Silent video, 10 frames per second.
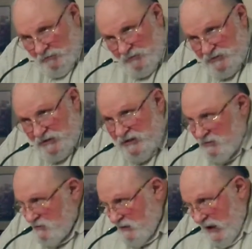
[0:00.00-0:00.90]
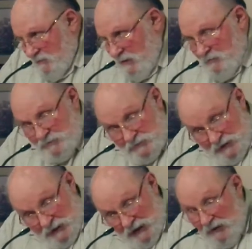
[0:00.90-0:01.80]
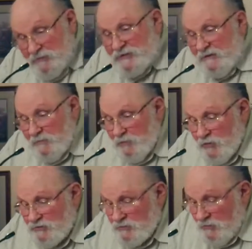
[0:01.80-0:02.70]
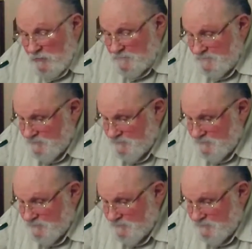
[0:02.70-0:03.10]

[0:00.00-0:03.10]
when Jesus came, that was he was even more so.